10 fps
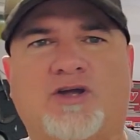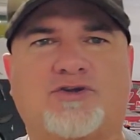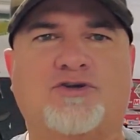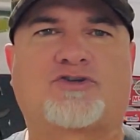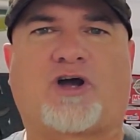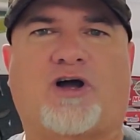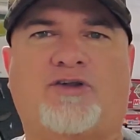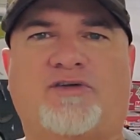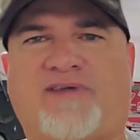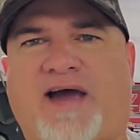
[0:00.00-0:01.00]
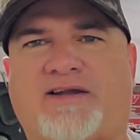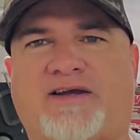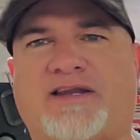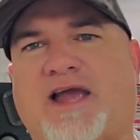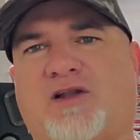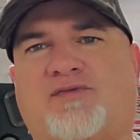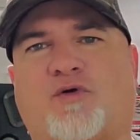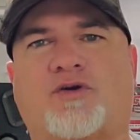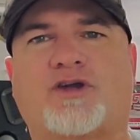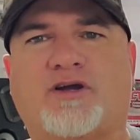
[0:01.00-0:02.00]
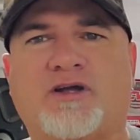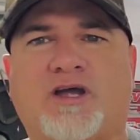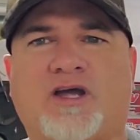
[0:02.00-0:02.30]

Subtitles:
Utah, Nevada, and California.